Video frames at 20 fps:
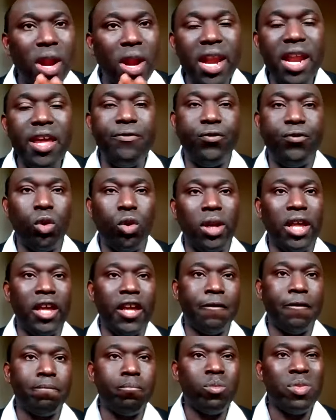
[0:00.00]
we live
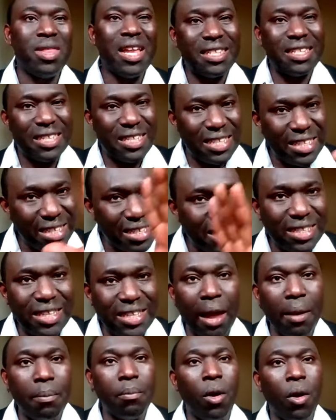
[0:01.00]
today, the
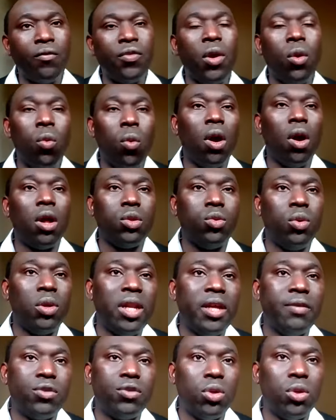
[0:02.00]
system of the world
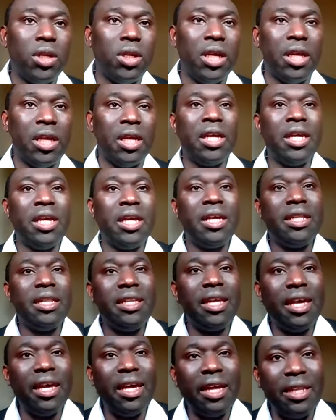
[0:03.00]
we live today,
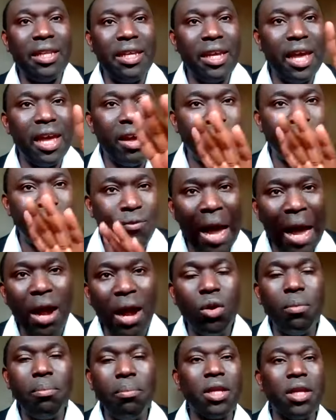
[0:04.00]
the
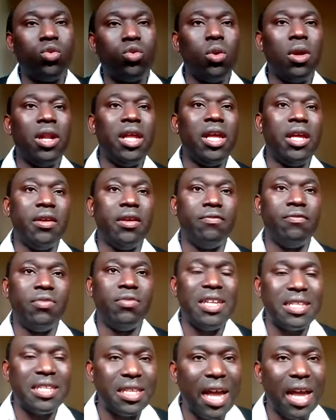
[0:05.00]
environment we live,
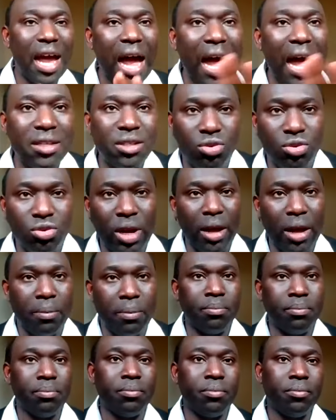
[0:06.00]
this art
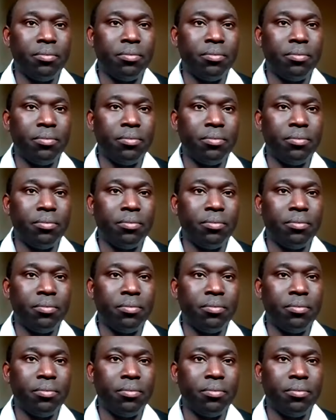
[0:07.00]
realm